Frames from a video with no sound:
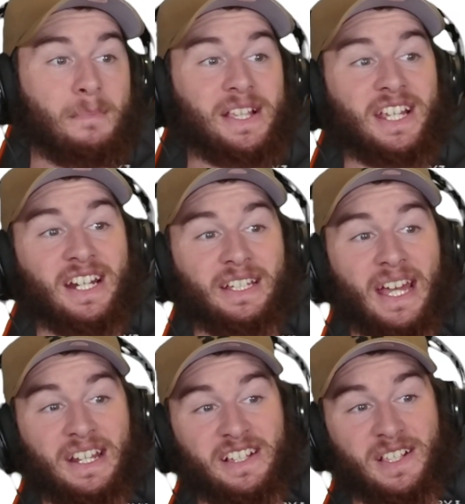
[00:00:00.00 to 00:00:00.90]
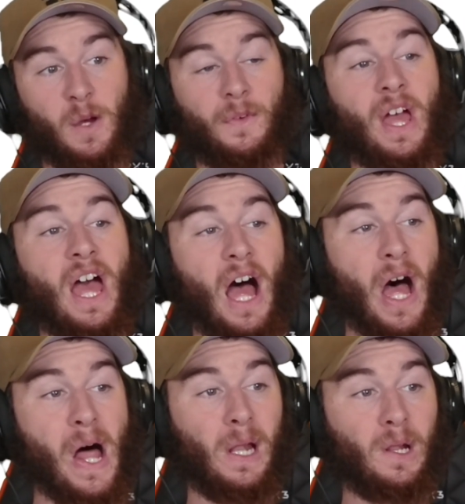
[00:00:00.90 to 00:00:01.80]
Means you're going to get yourself
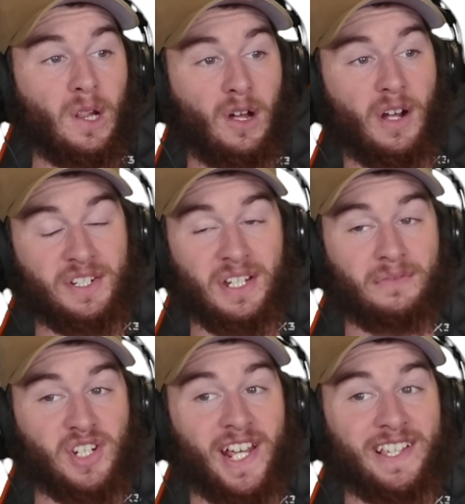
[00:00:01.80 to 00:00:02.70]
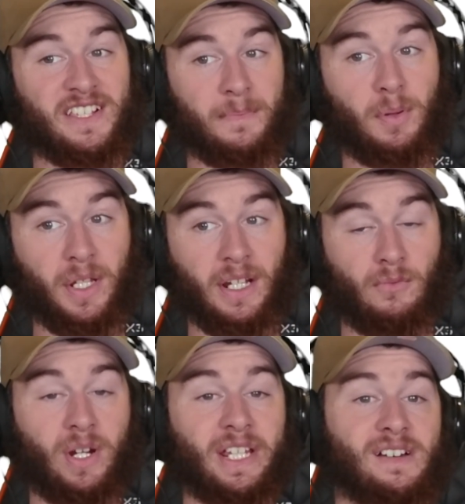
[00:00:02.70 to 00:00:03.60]
a lot of chances of pulling a
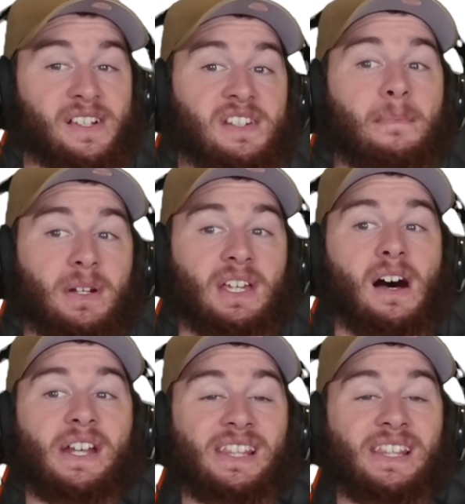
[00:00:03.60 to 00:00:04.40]
really nice numbered card,